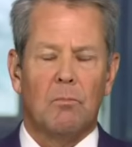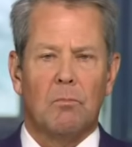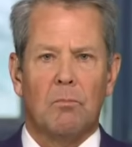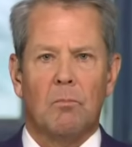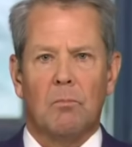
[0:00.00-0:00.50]

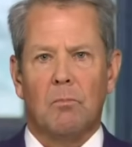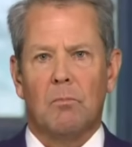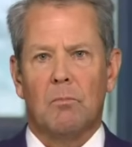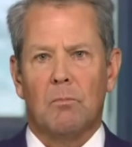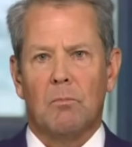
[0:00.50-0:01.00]

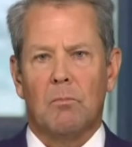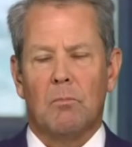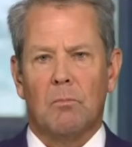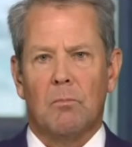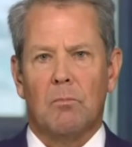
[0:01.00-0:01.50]

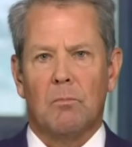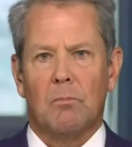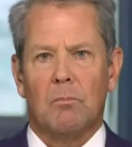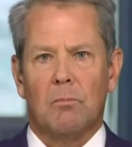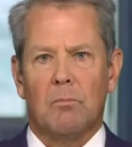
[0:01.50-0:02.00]

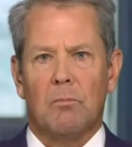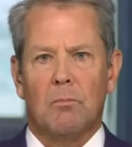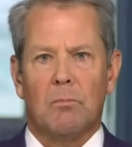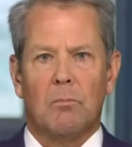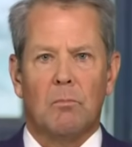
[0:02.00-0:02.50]

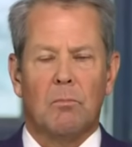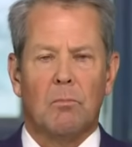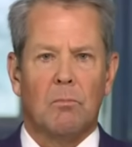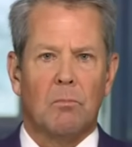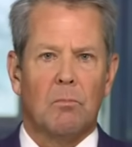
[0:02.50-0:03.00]

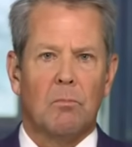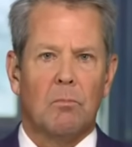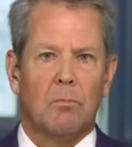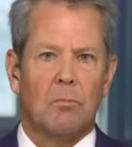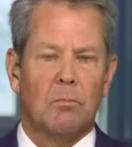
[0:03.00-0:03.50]

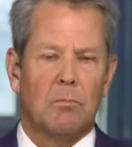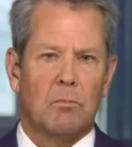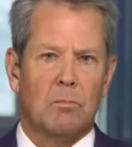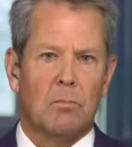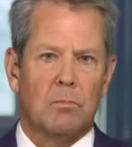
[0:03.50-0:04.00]

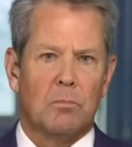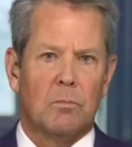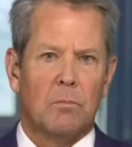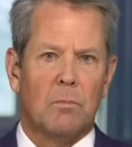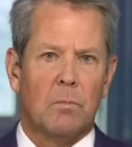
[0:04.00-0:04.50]

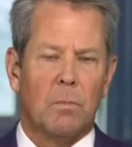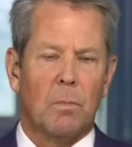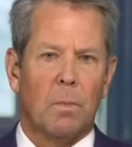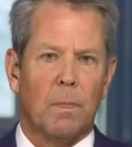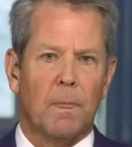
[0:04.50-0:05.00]

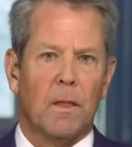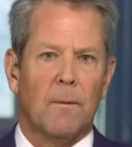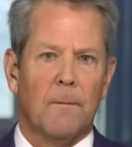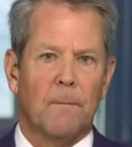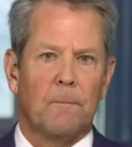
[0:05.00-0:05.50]

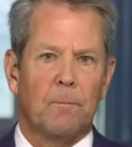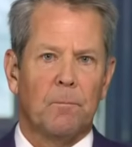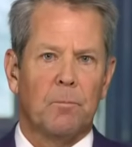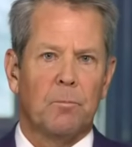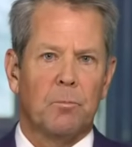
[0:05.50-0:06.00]

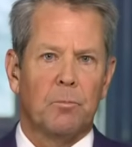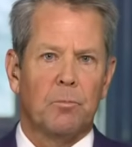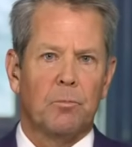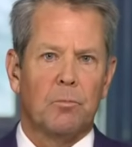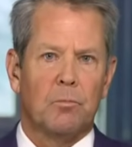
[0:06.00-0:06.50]

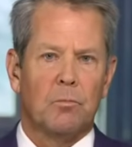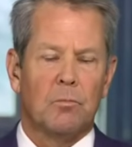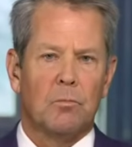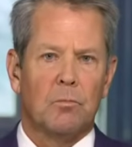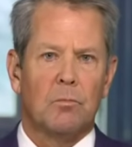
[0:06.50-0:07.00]

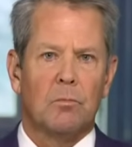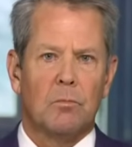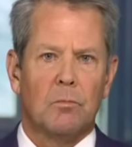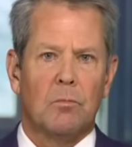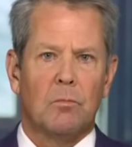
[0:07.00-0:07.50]

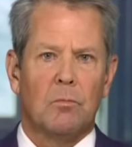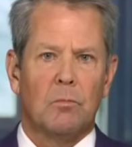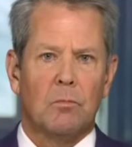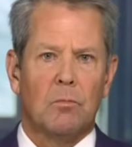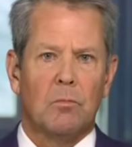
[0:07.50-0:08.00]
(not speaking)